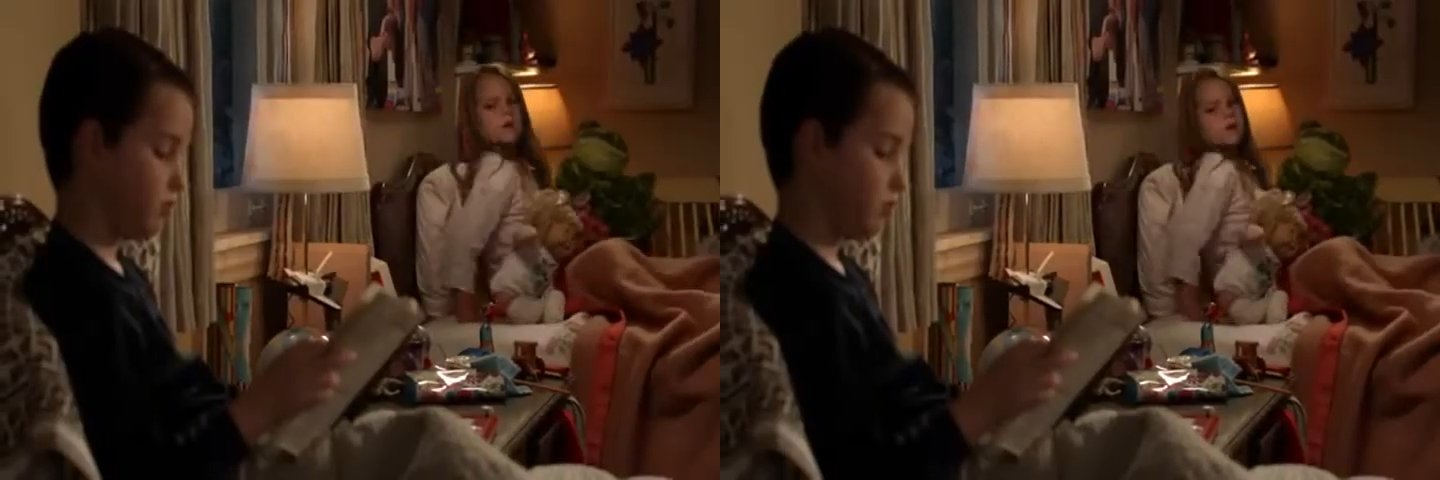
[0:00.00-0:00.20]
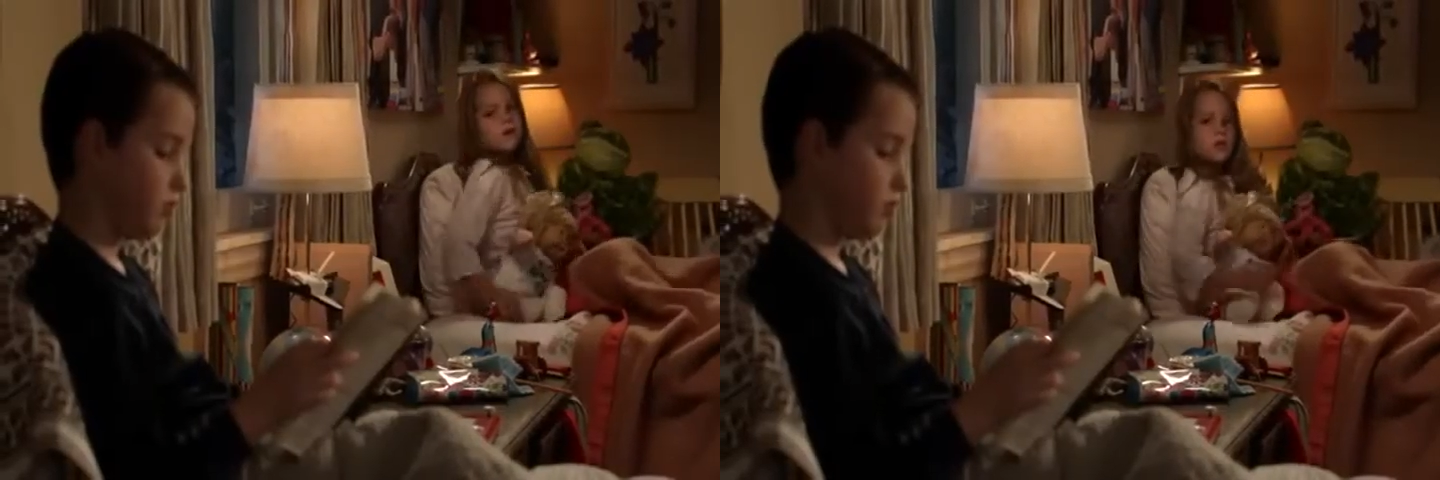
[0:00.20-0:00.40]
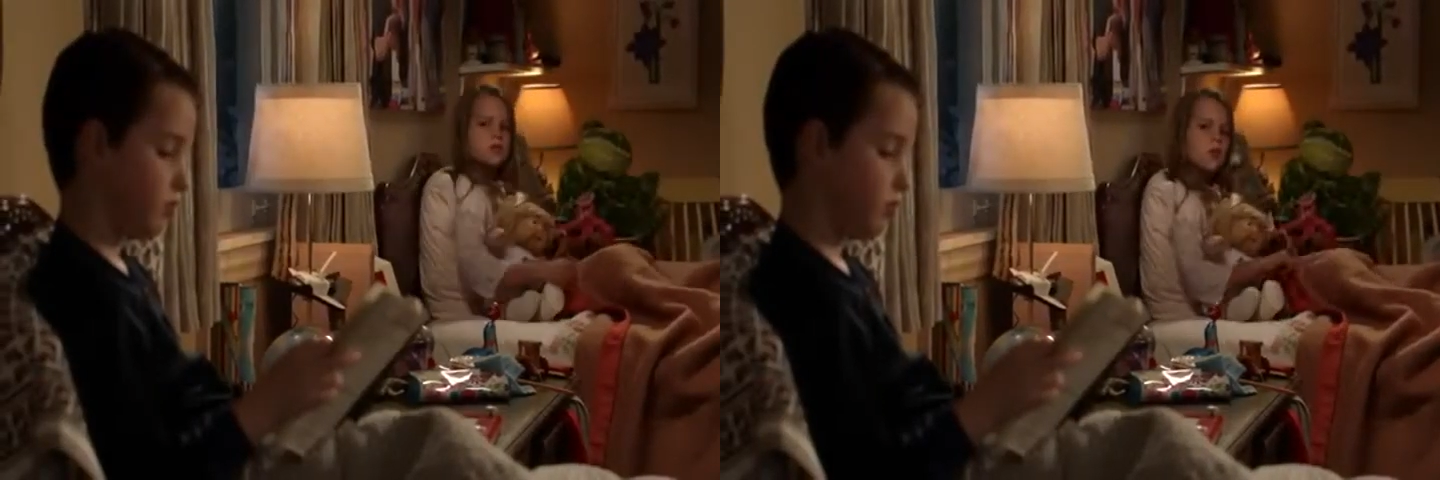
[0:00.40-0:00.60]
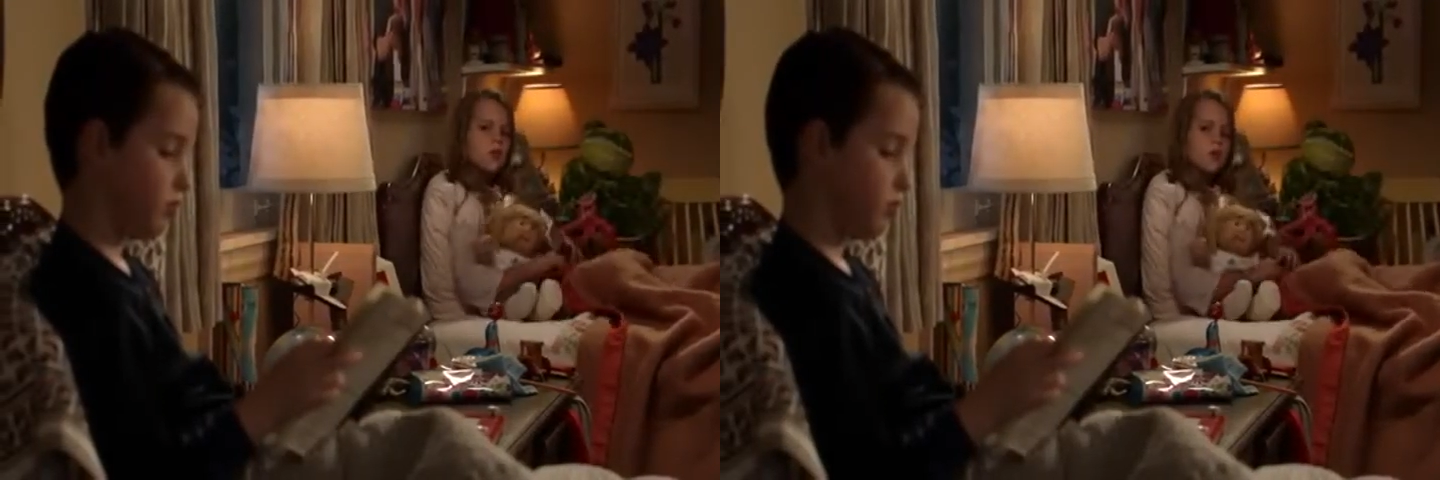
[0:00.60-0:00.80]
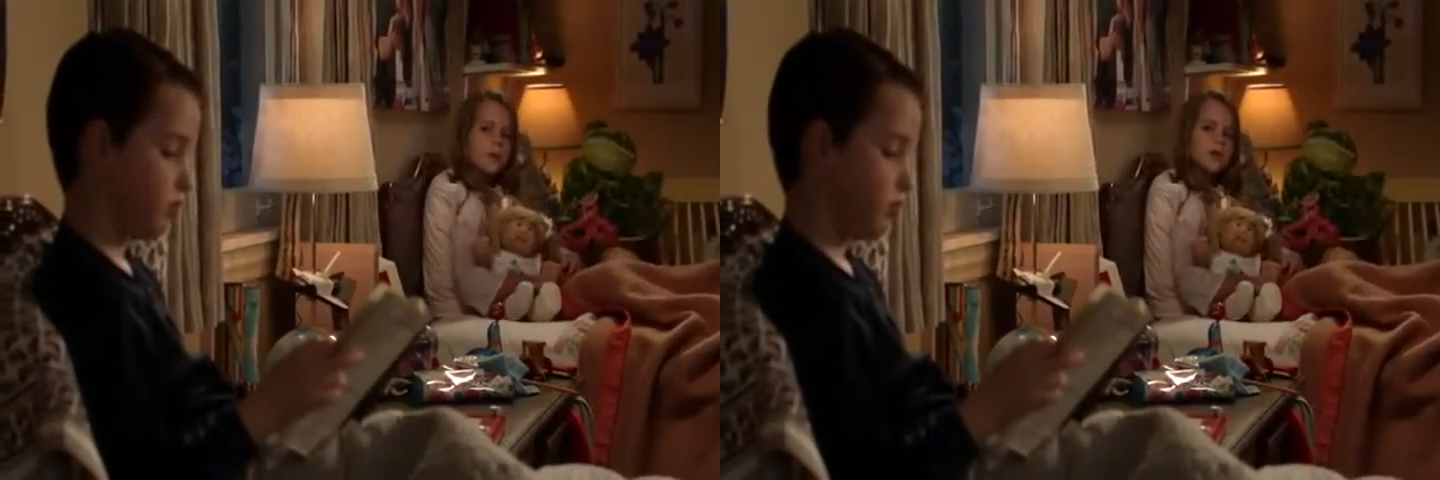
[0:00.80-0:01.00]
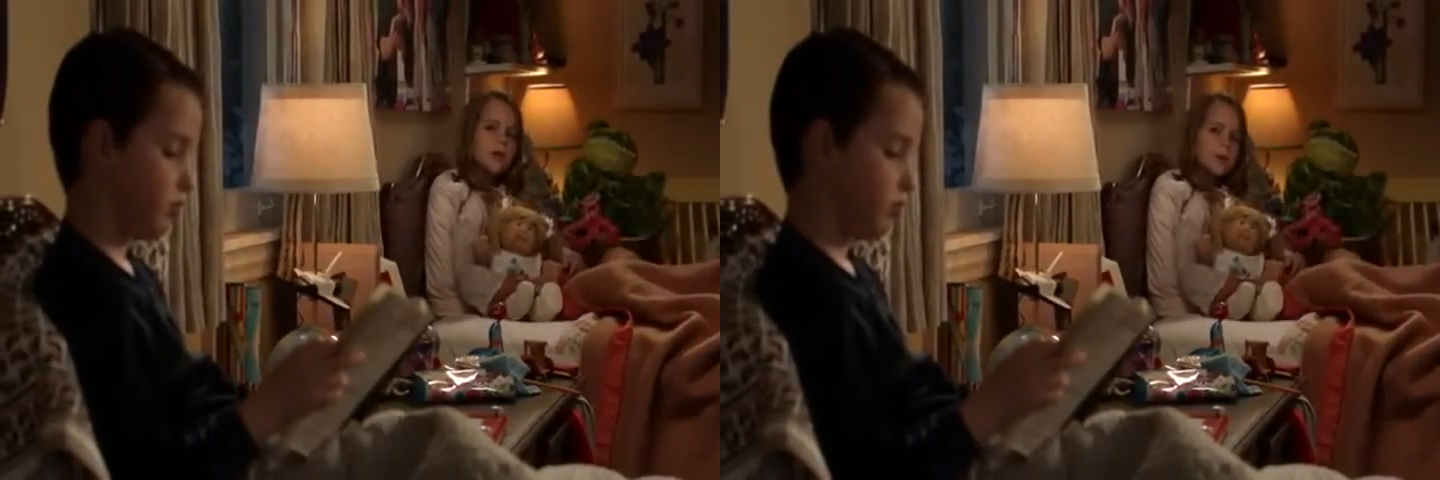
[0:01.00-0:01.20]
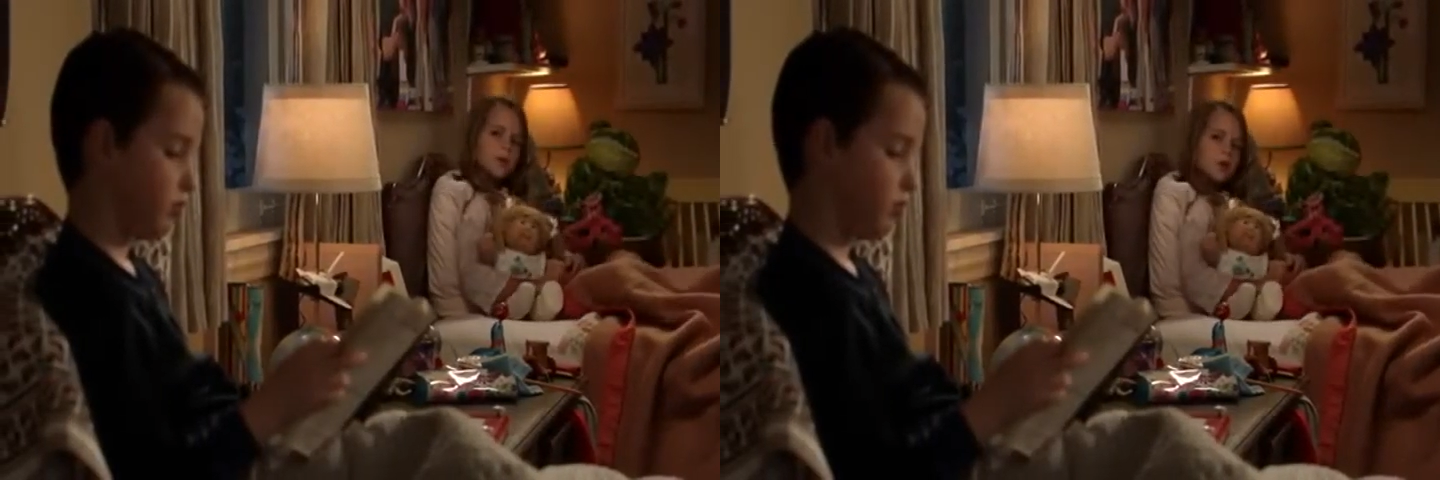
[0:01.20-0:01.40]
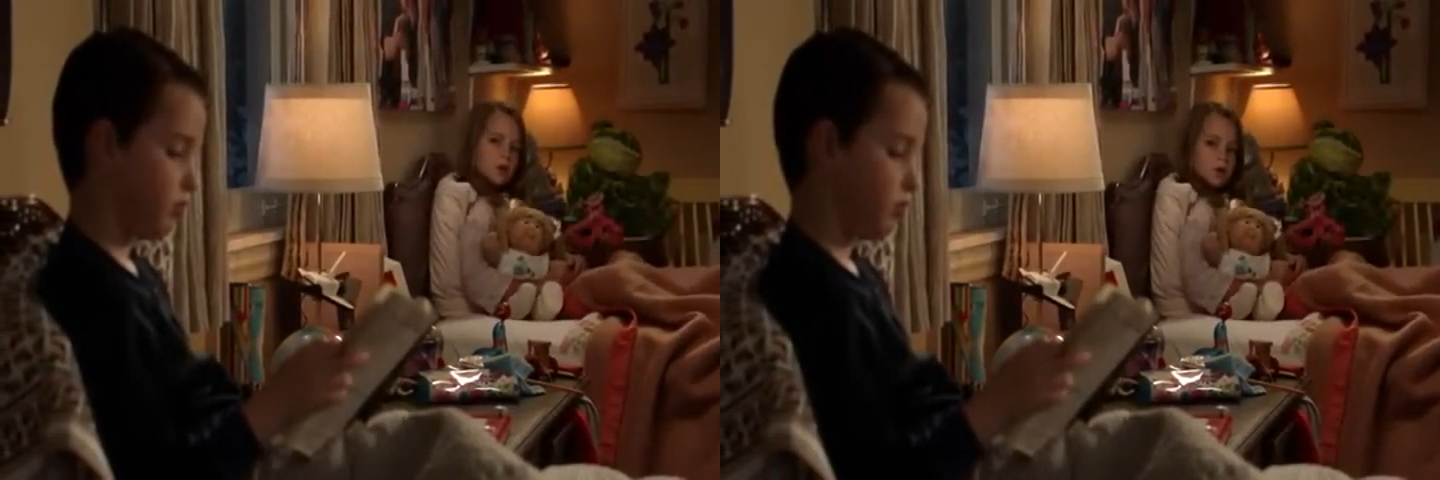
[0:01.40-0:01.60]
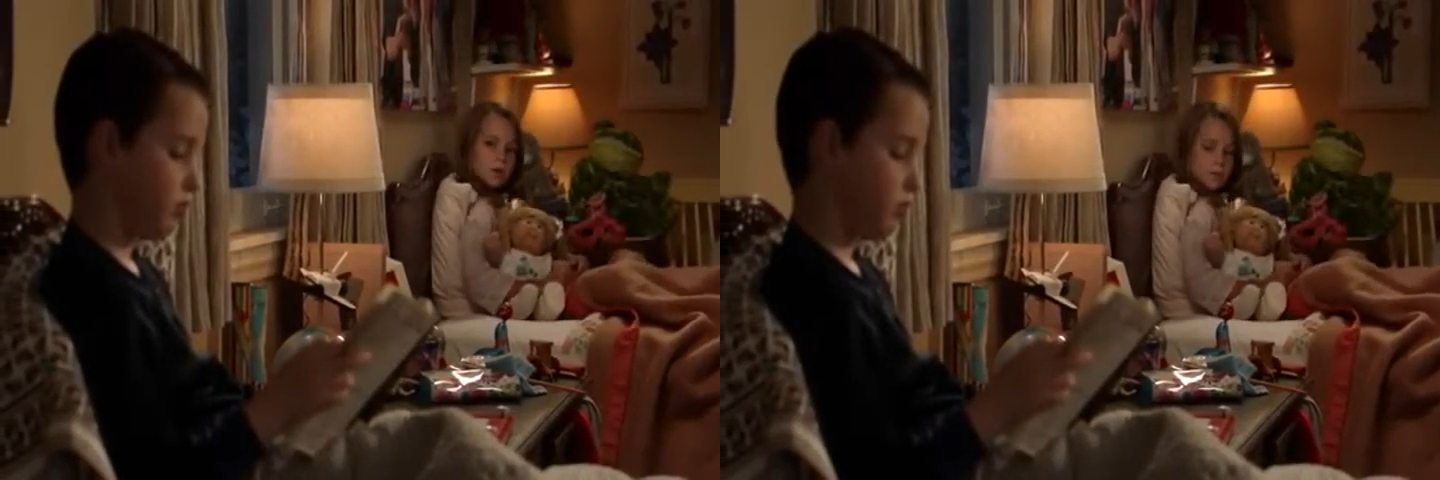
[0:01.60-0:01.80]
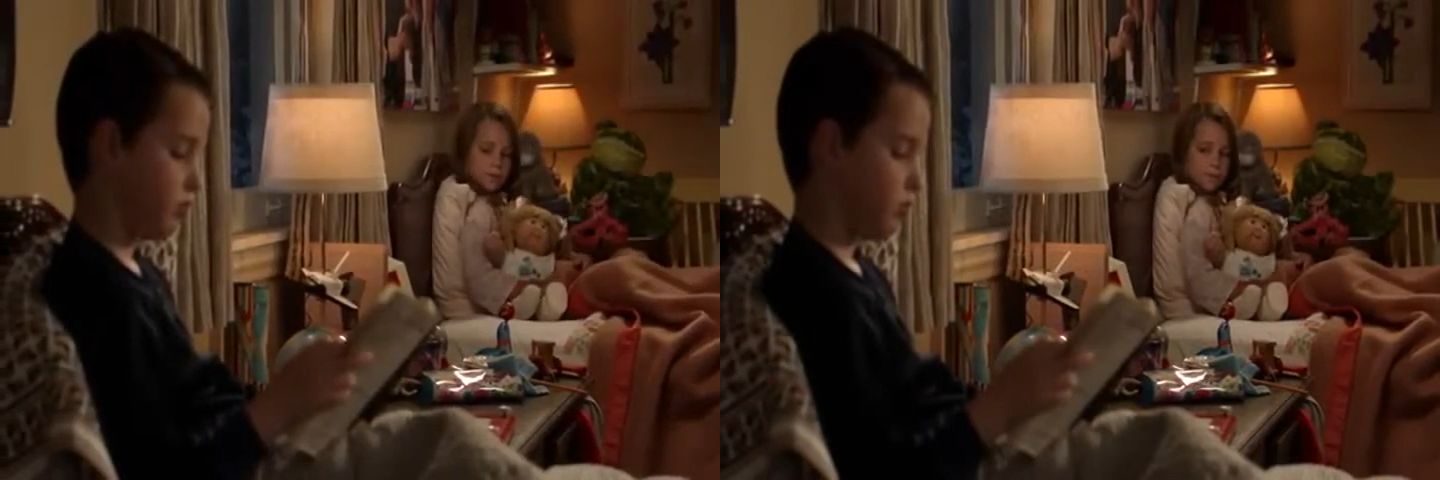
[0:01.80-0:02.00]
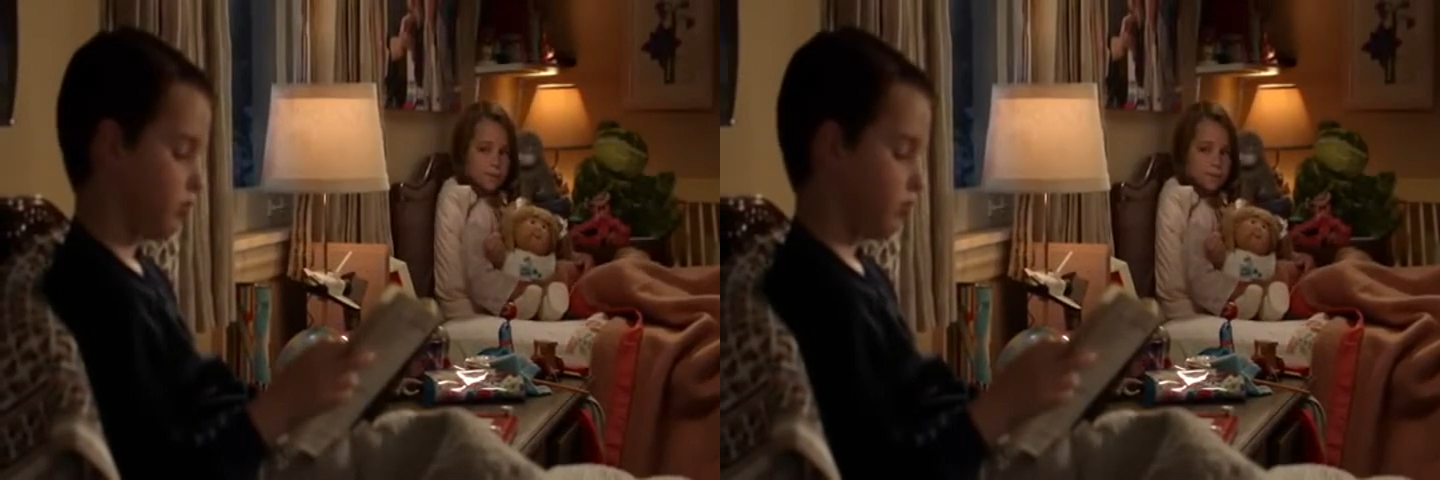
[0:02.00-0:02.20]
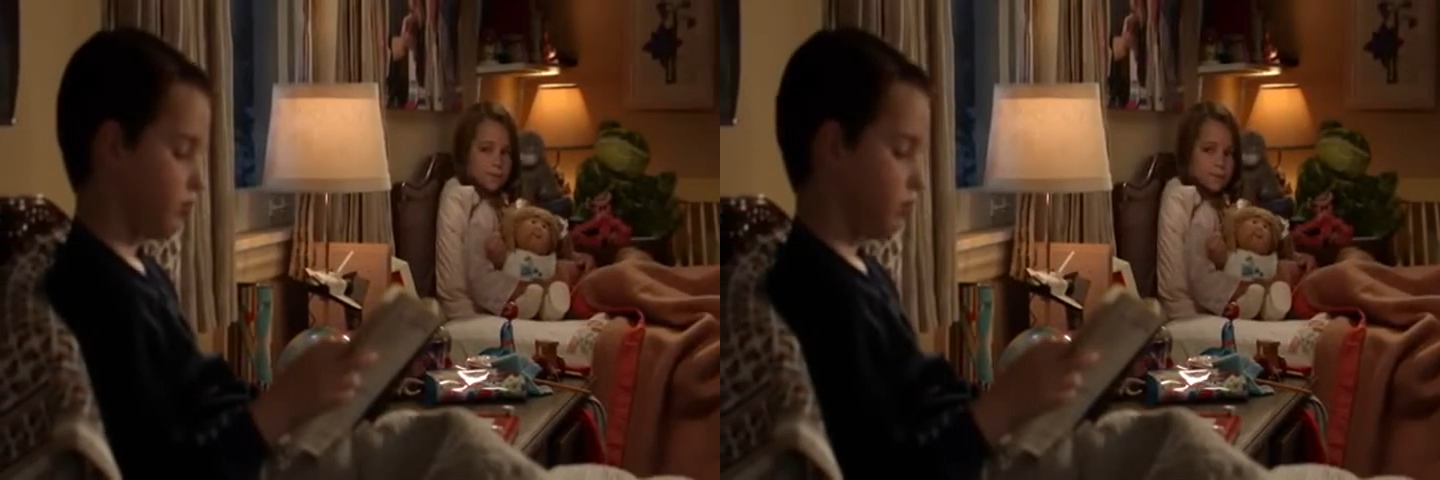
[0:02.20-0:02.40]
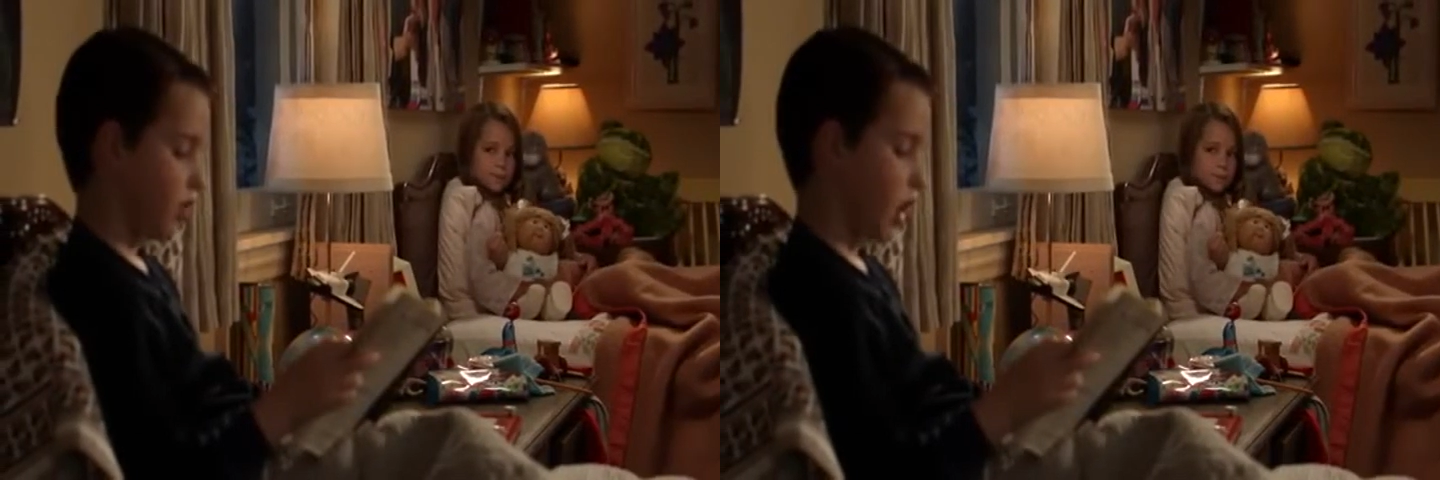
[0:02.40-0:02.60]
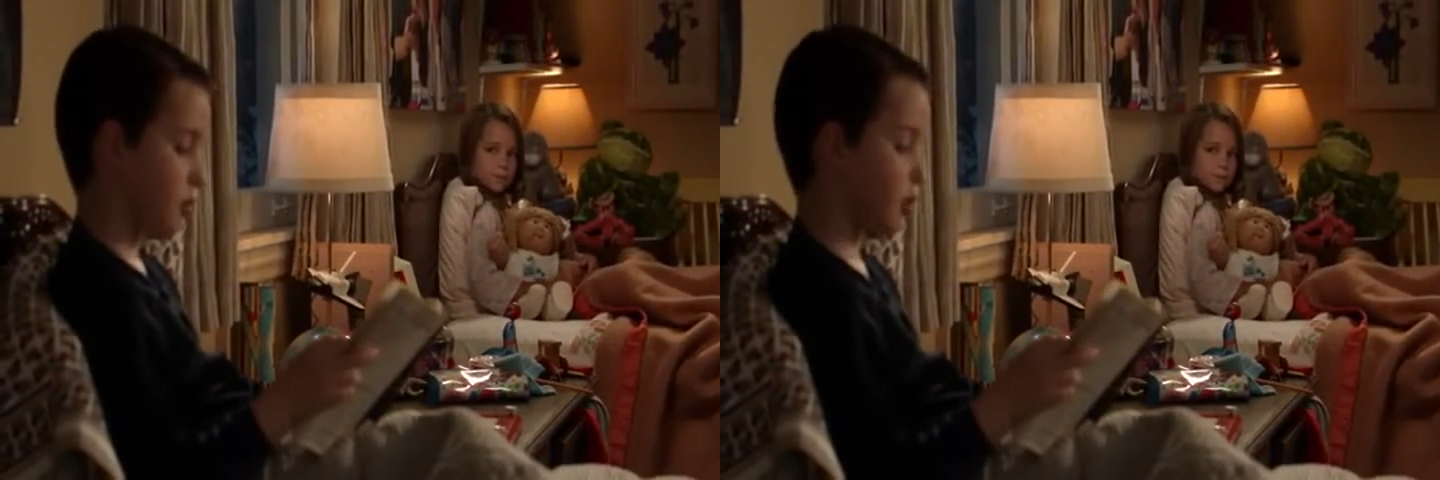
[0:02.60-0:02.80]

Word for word: Didn't you already read that book? I'm